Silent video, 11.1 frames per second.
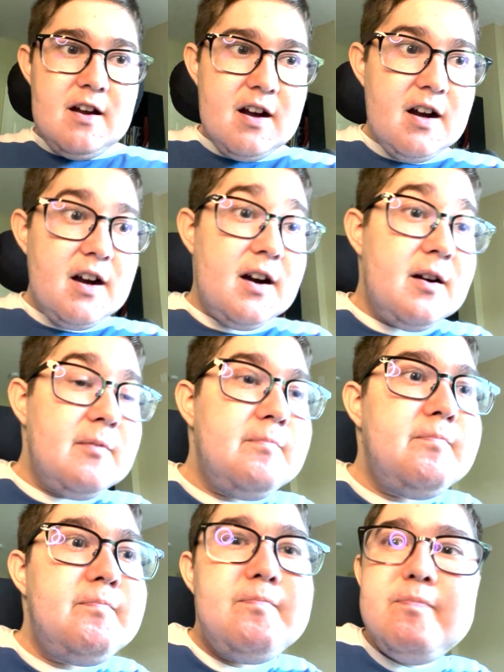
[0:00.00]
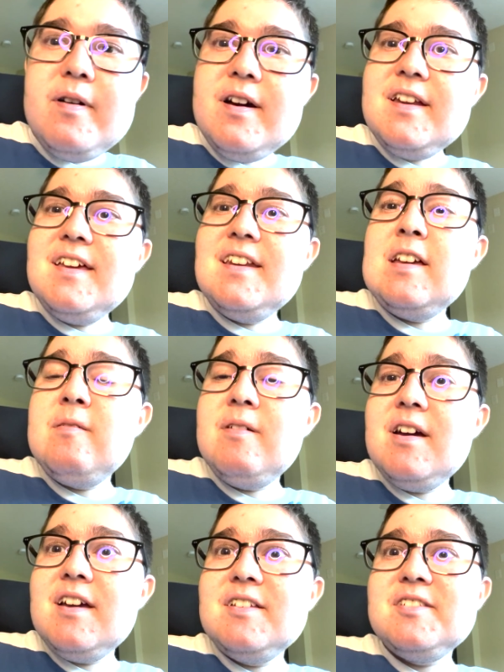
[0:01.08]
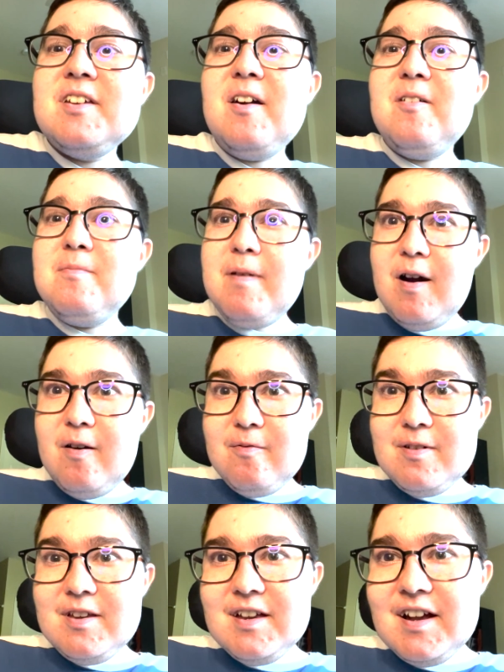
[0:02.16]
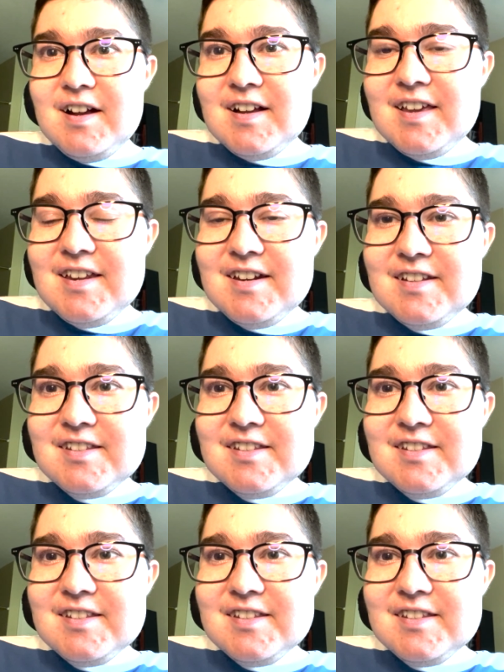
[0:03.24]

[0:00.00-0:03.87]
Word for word: uh, but anyways, how about we uh, get into the